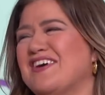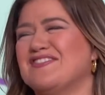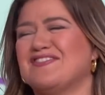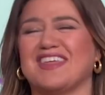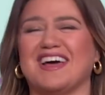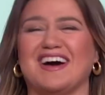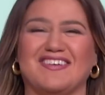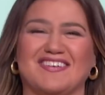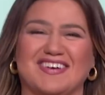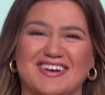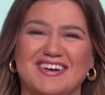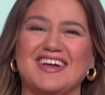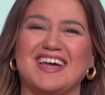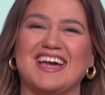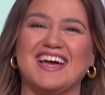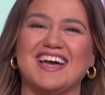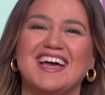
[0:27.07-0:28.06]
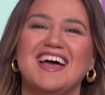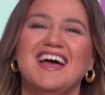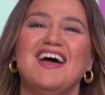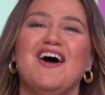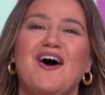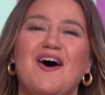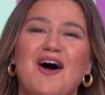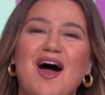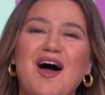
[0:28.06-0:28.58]
That one, okay.
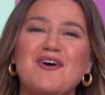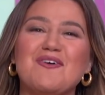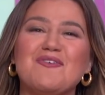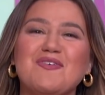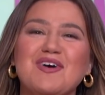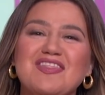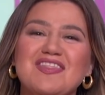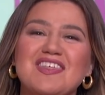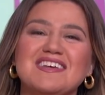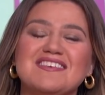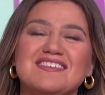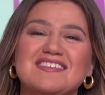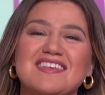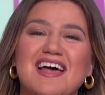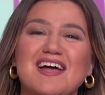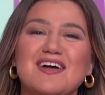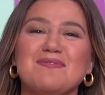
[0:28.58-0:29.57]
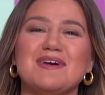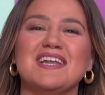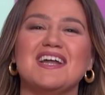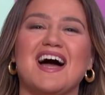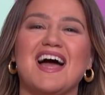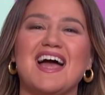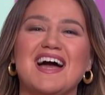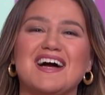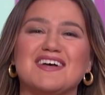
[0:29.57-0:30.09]
Uh, with this segment,
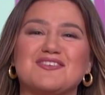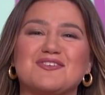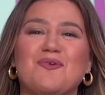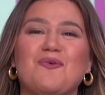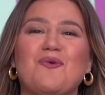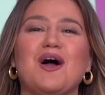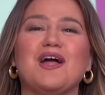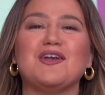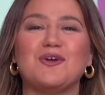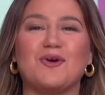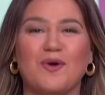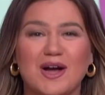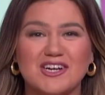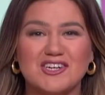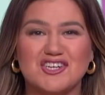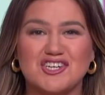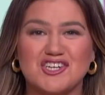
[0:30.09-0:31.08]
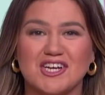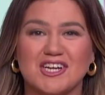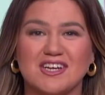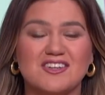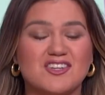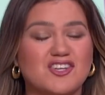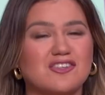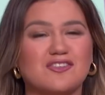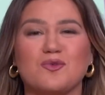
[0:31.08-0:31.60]
I ask one question,
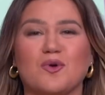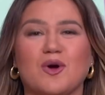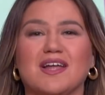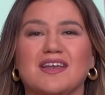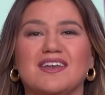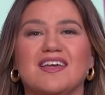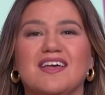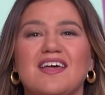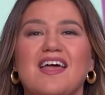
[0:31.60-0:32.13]
just one,